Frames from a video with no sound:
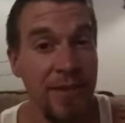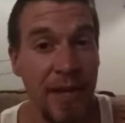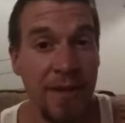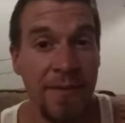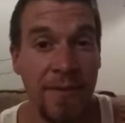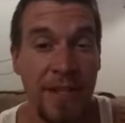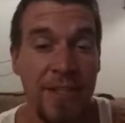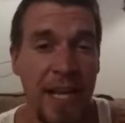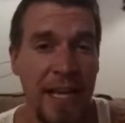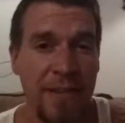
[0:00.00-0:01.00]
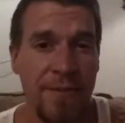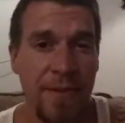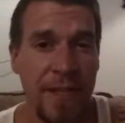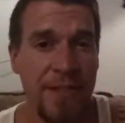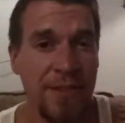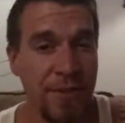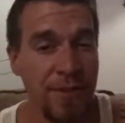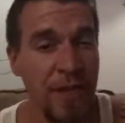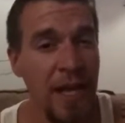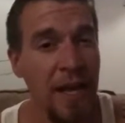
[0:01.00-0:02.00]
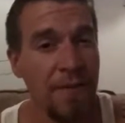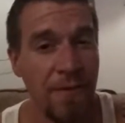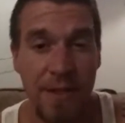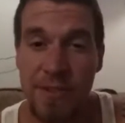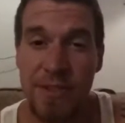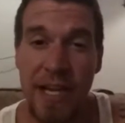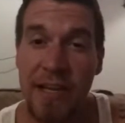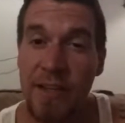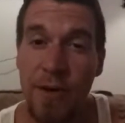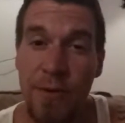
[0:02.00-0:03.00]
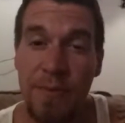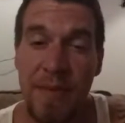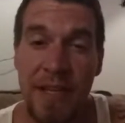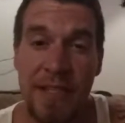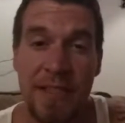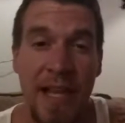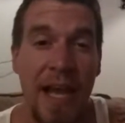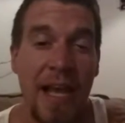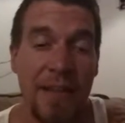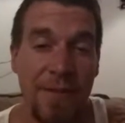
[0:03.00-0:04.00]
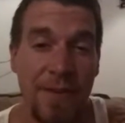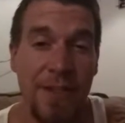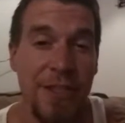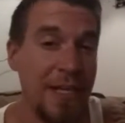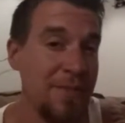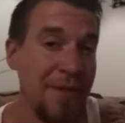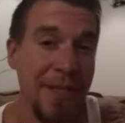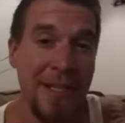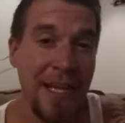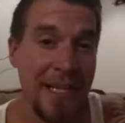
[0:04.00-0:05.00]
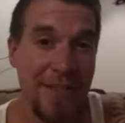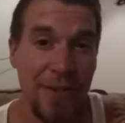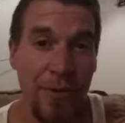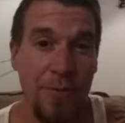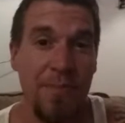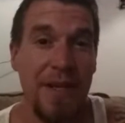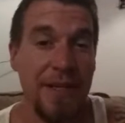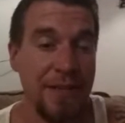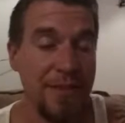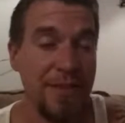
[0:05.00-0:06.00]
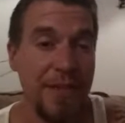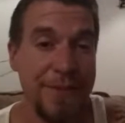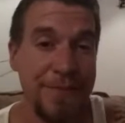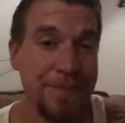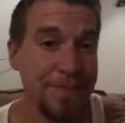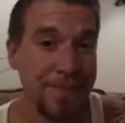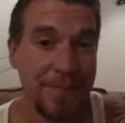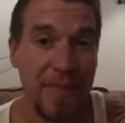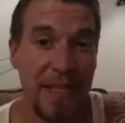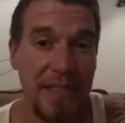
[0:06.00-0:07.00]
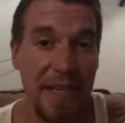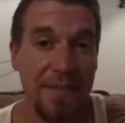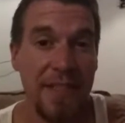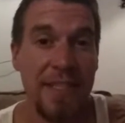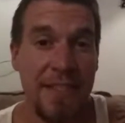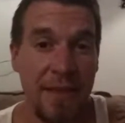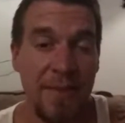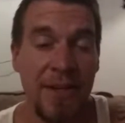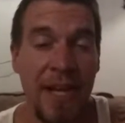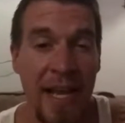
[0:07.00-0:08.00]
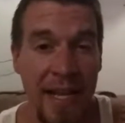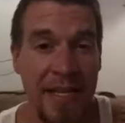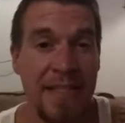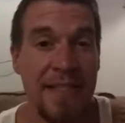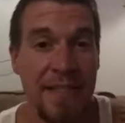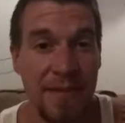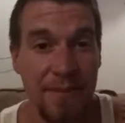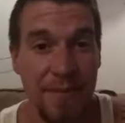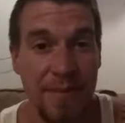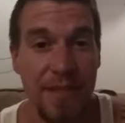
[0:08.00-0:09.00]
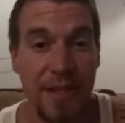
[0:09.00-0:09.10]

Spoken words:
do got a fridge and a freezer. Freezer's got cold mugs, and the fridge has plenty of ice cold beer. So, definitely summer has,